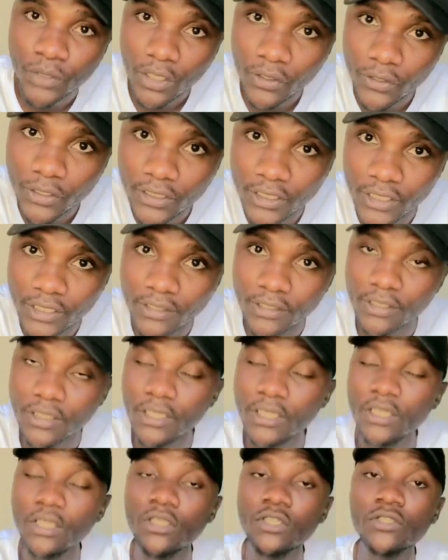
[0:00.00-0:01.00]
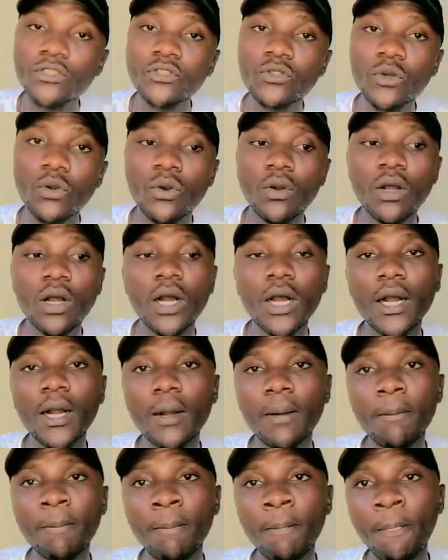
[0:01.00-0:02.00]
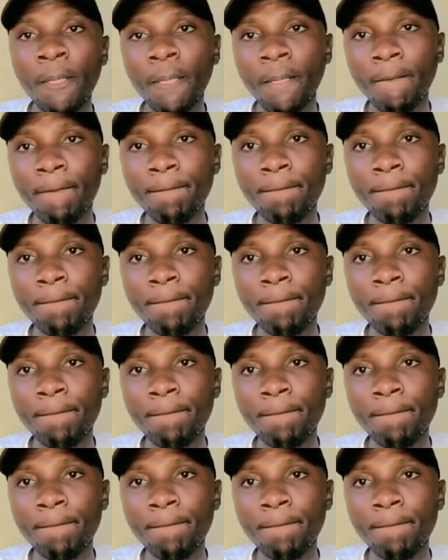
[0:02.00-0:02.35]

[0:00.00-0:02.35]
reaches. So, um,